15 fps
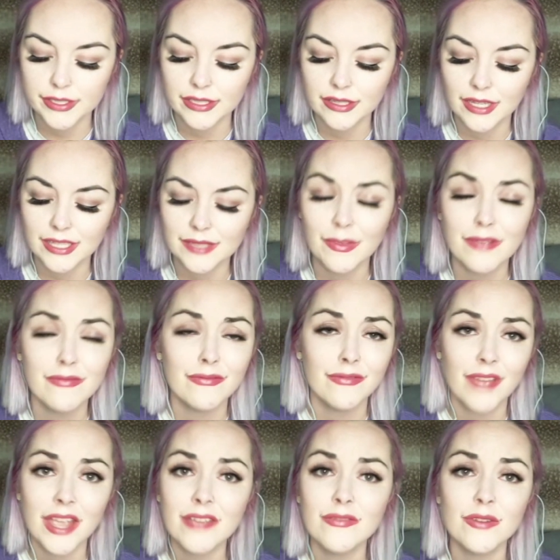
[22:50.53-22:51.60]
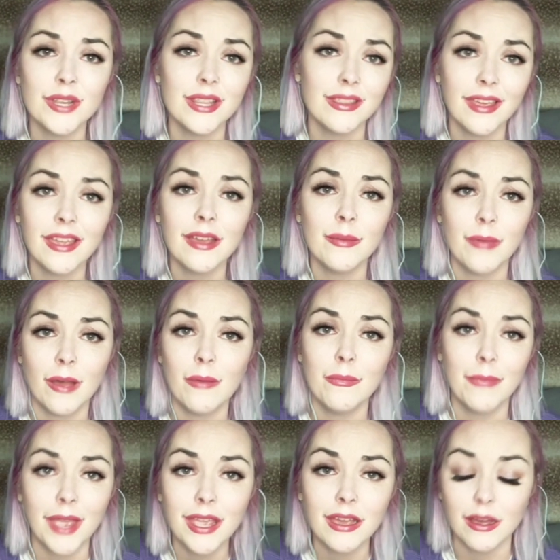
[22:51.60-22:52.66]
And that's my favorite thing about
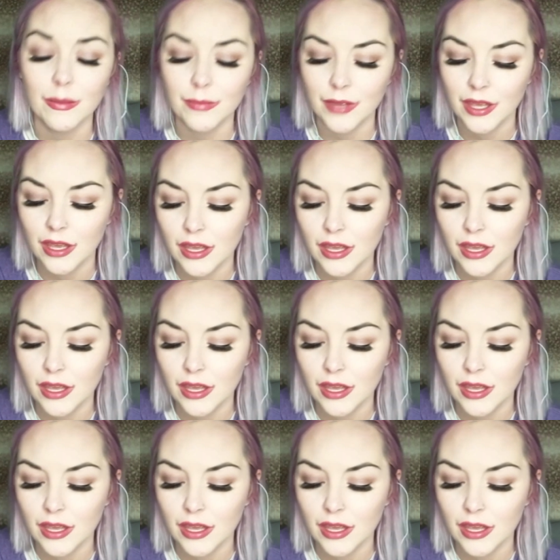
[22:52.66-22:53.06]
makeup.